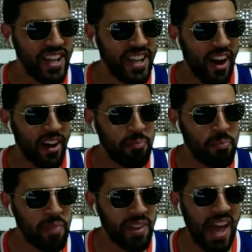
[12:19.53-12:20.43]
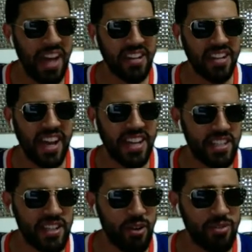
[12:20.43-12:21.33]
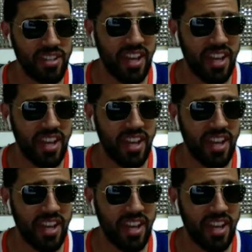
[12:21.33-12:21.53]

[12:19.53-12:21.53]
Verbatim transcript: Uh, line of the night, she goes,